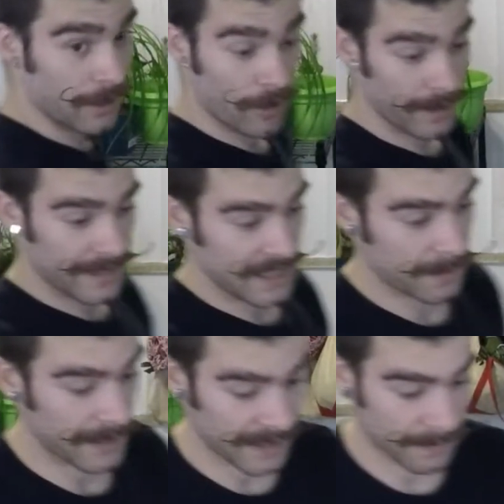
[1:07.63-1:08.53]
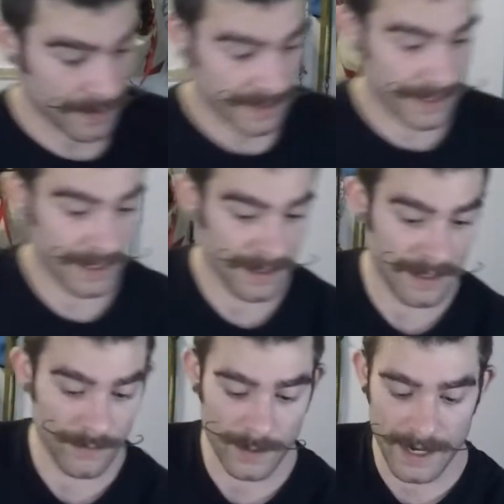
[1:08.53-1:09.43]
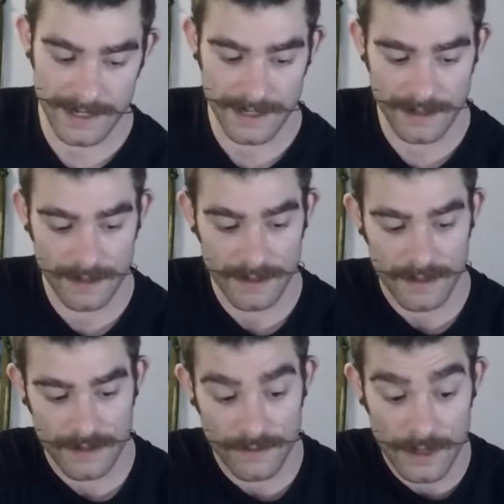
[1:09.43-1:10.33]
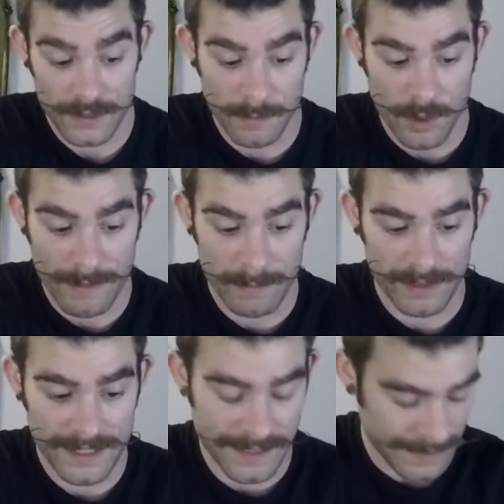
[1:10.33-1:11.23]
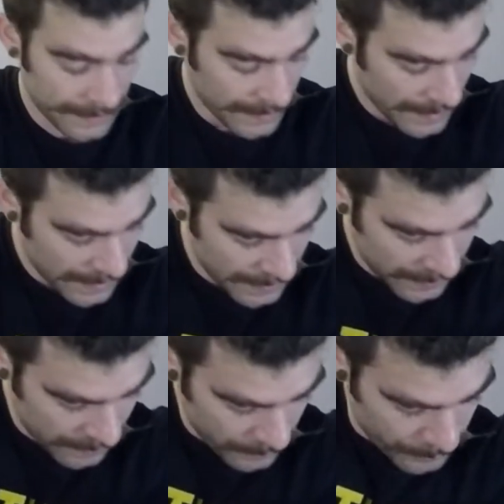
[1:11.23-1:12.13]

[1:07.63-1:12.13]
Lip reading: how long it takes me to get to my sink. Give you an idea of how small my place is, guys.